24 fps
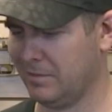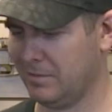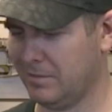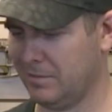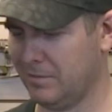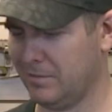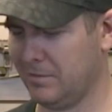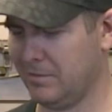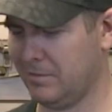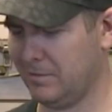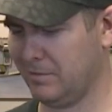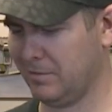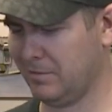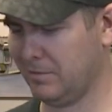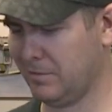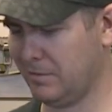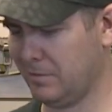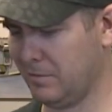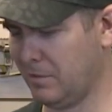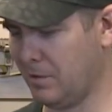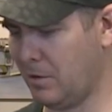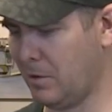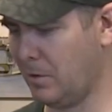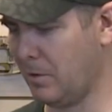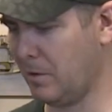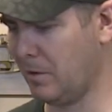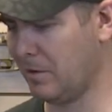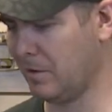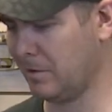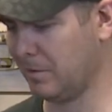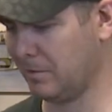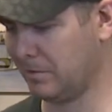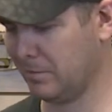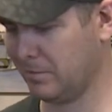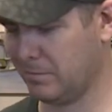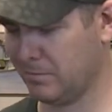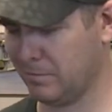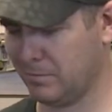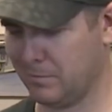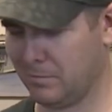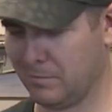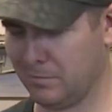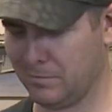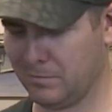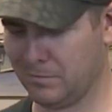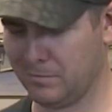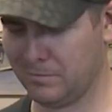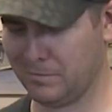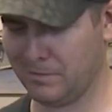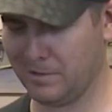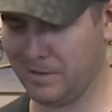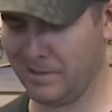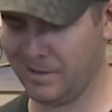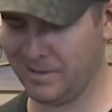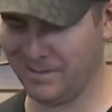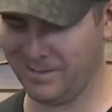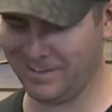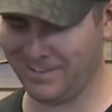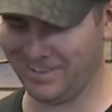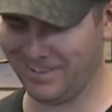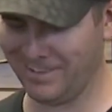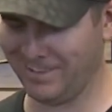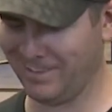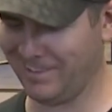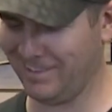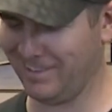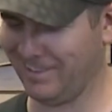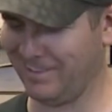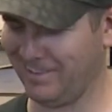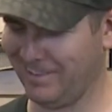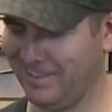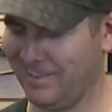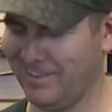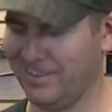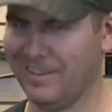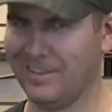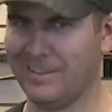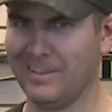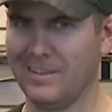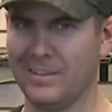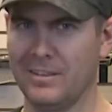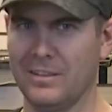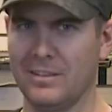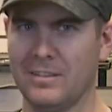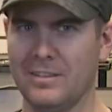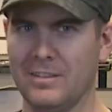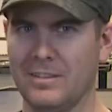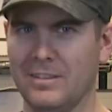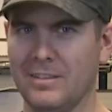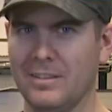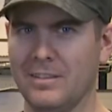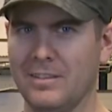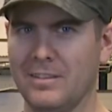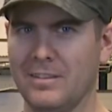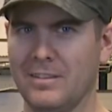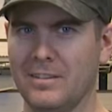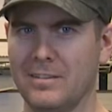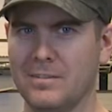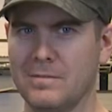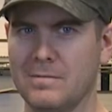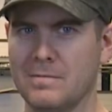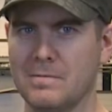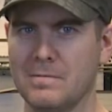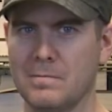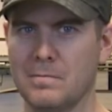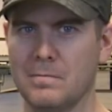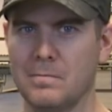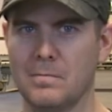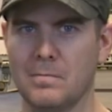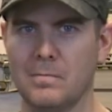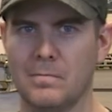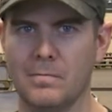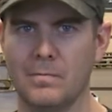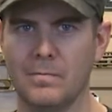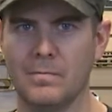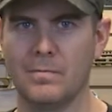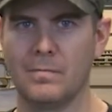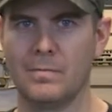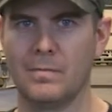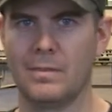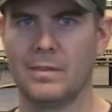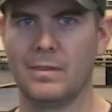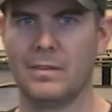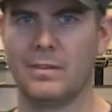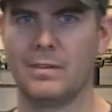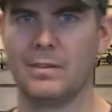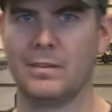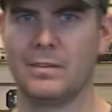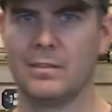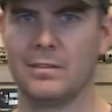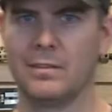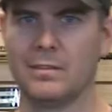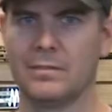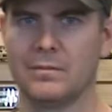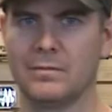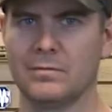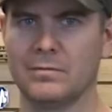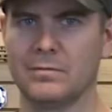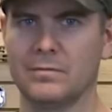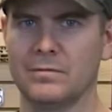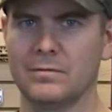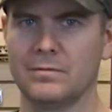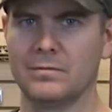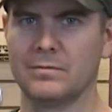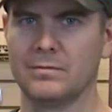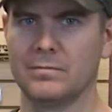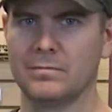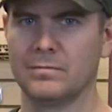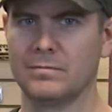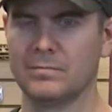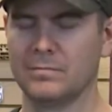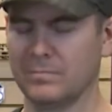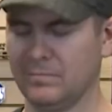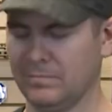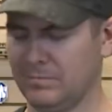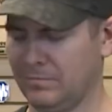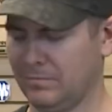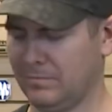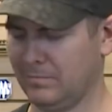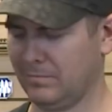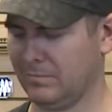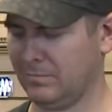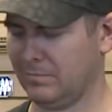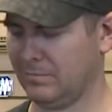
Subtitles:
No words are spoken by the person on screen.